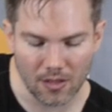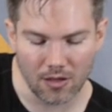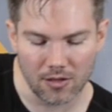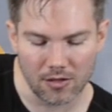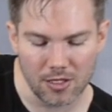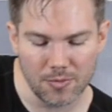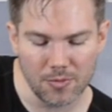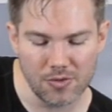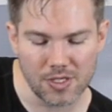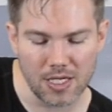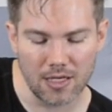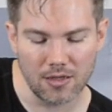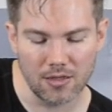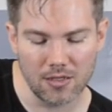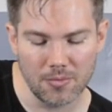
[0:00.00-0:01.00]
Our limu's
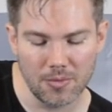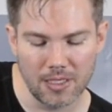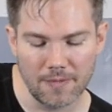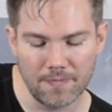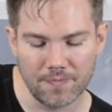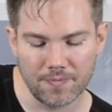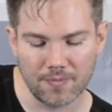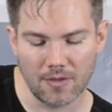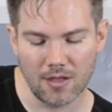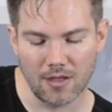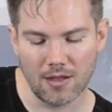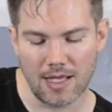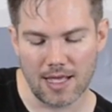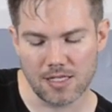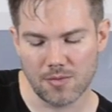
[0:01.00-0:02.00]
got a little bit
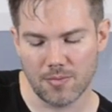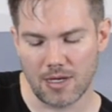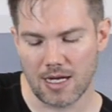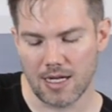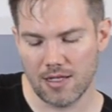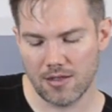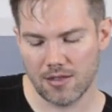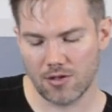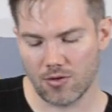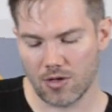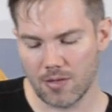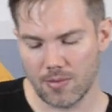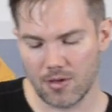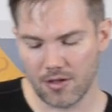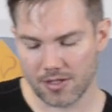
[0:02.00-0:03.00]
less body. The
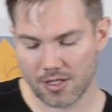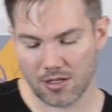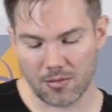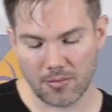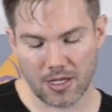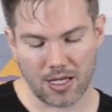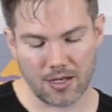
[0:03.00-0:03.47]
Guatemala's a little